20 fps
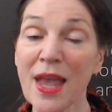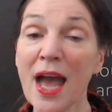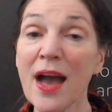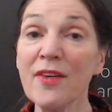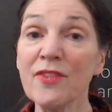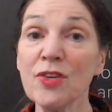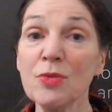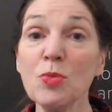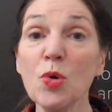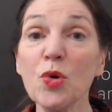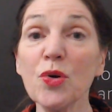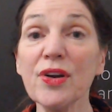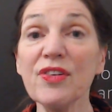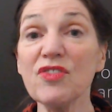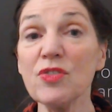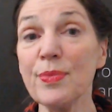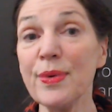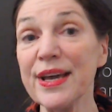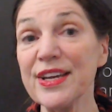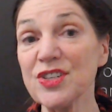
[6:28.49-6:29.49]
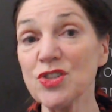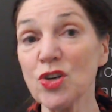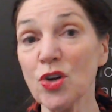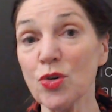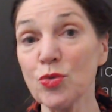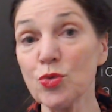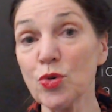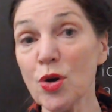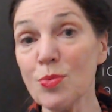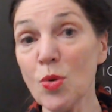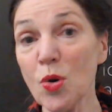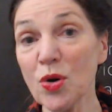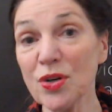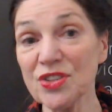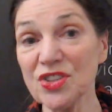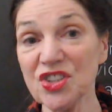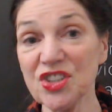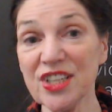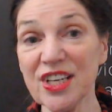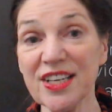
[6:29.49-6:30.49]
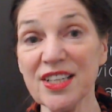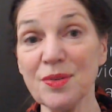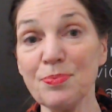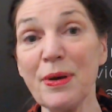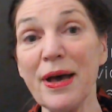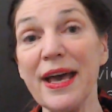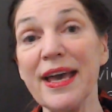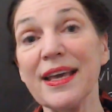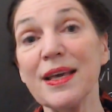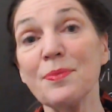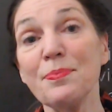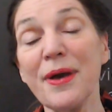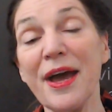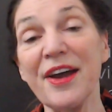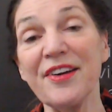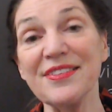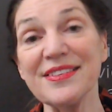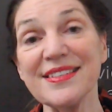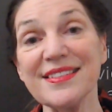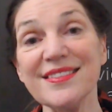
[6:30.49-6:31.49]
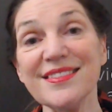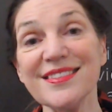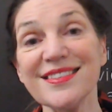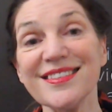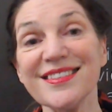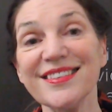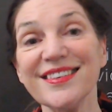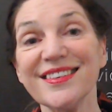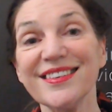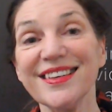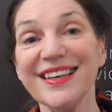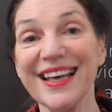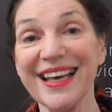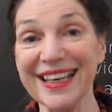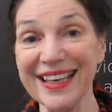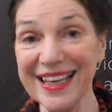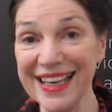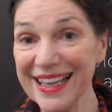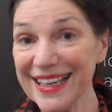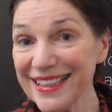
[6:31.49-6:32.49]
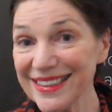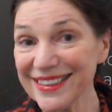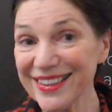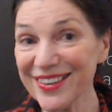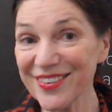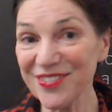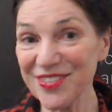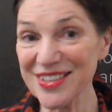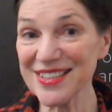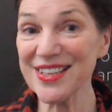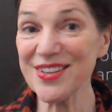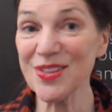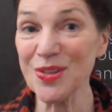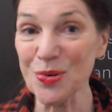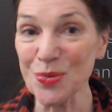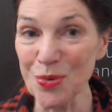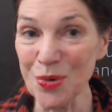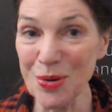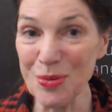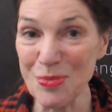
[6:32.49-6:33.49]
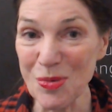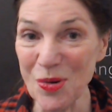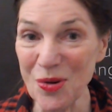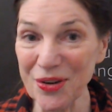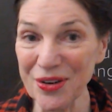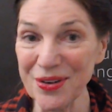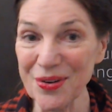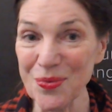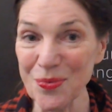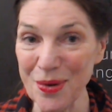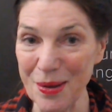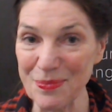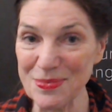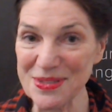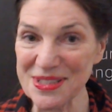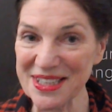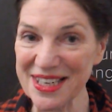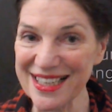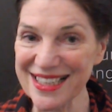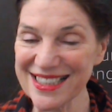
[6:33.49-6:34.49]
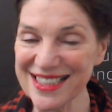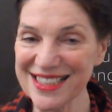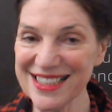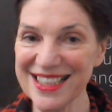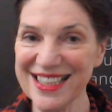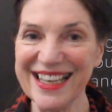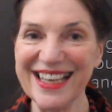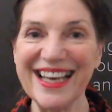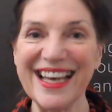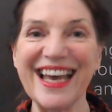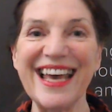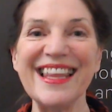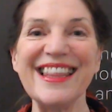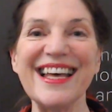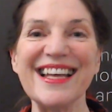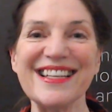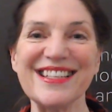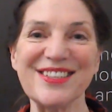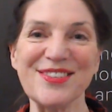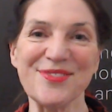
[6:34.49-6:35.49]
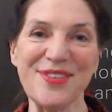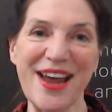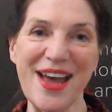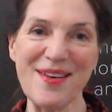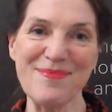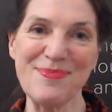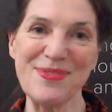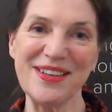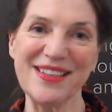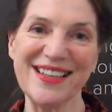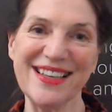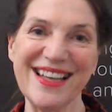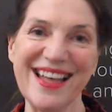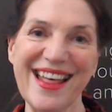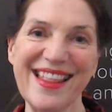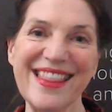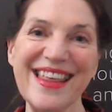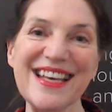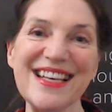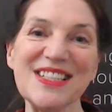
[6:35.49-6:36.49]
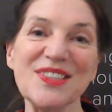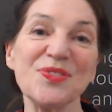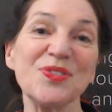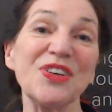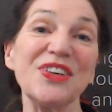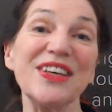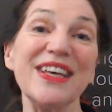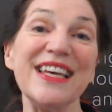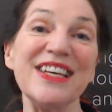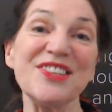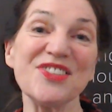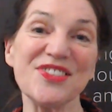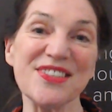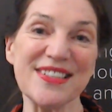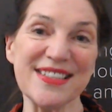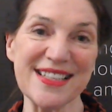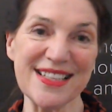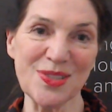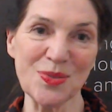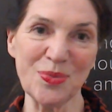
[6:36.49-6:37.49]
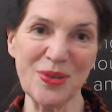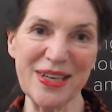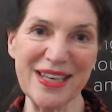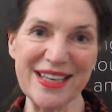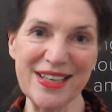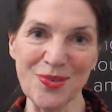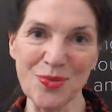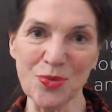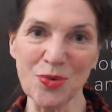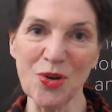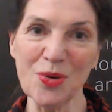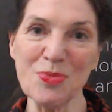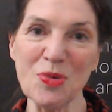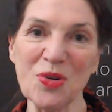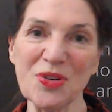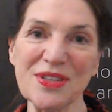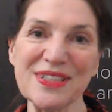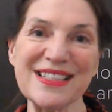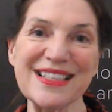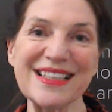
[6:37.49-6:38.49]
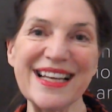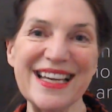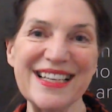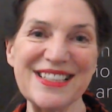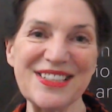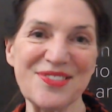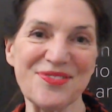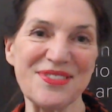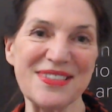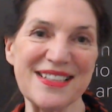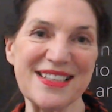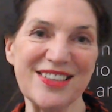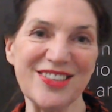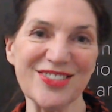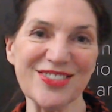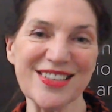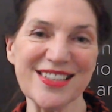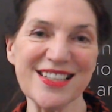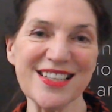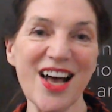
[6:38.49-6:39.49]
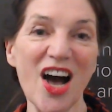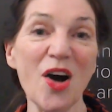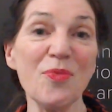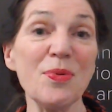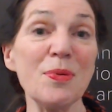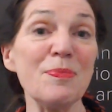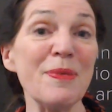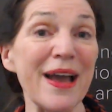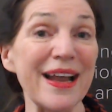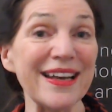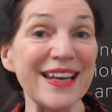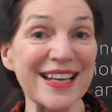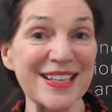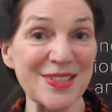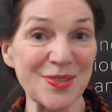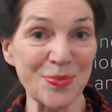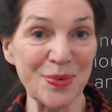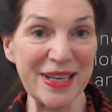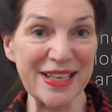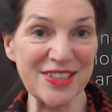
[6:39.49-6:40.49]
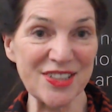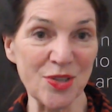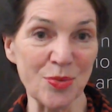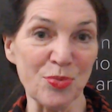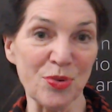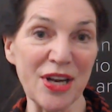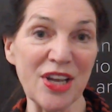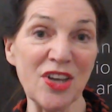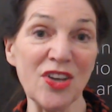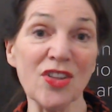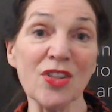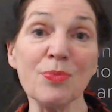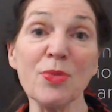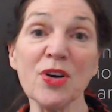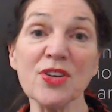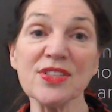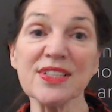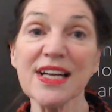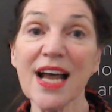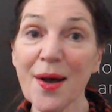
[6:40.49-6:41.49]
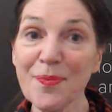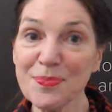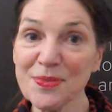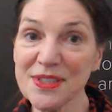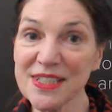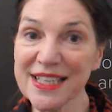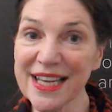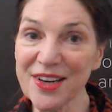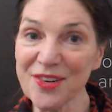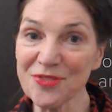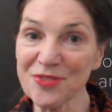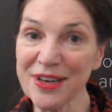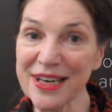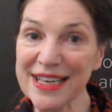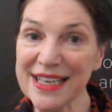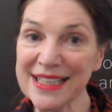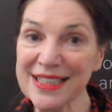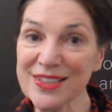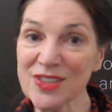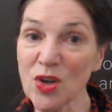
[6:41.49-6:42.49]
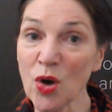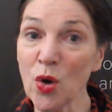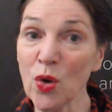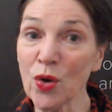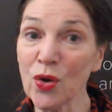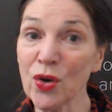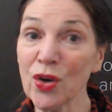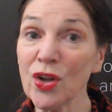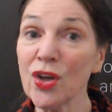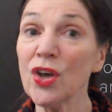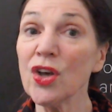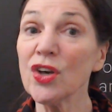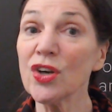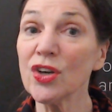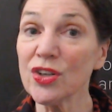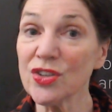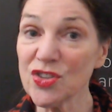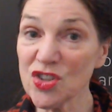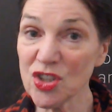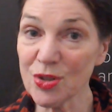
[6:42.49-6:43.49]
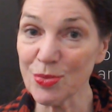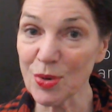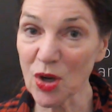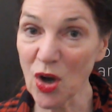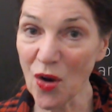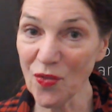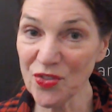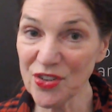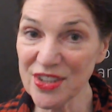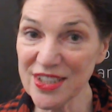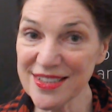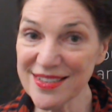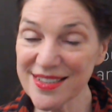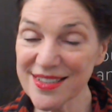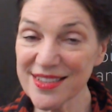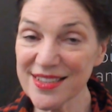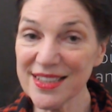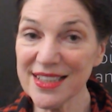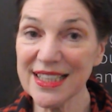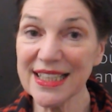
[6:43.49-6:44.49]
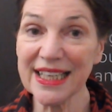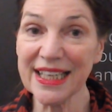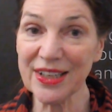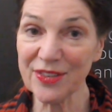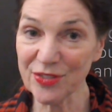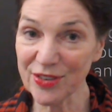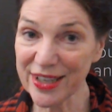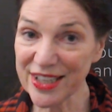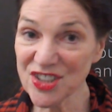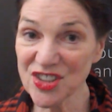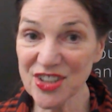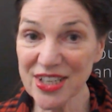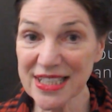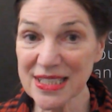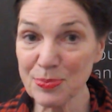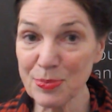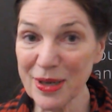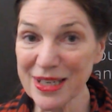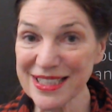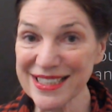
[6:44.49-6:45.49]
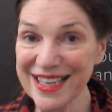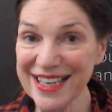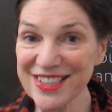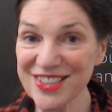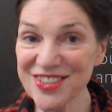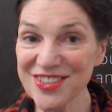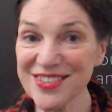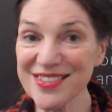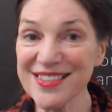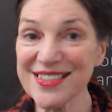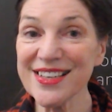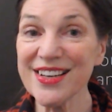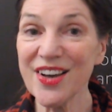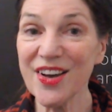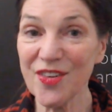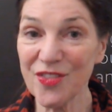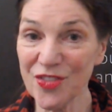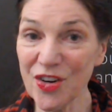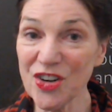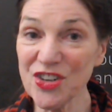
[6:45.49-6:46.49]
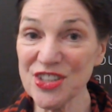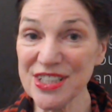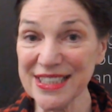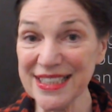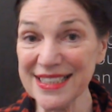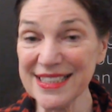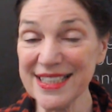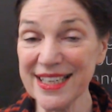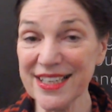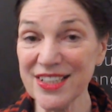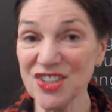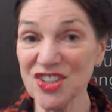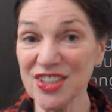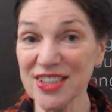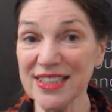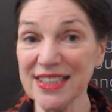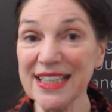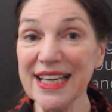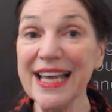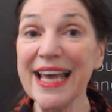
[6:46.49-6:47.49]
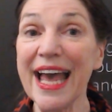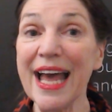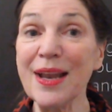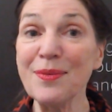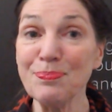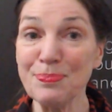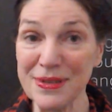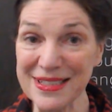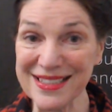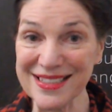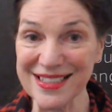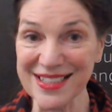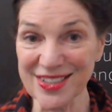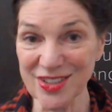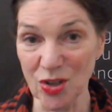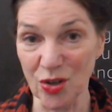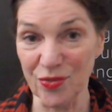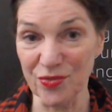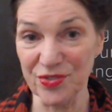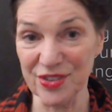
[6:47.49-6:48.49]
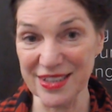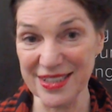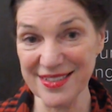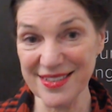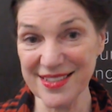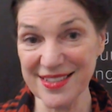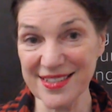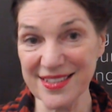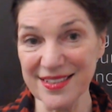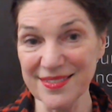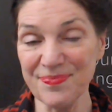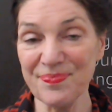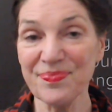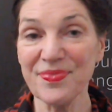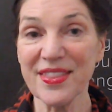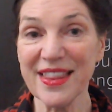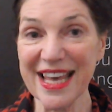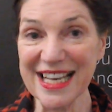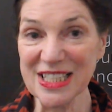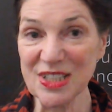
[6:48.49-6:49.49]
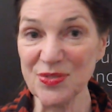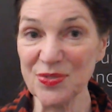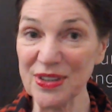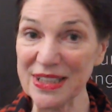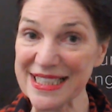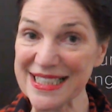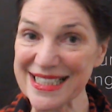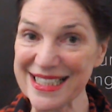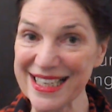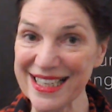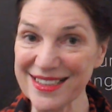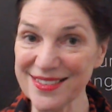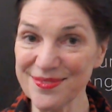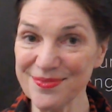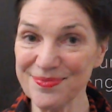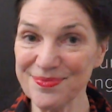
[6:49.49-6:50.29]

For more information on Roy Morgan's gender pay comparisons, again, visit the Roy Morgan website. And that's a wrap. Thanks for your interest this week in Roy Morgan's latest results. I'll be back next week to bring you the most up-to-date readings on consumer confidence, inflation expectations, voting intention, and business confidence. Thanks for listening.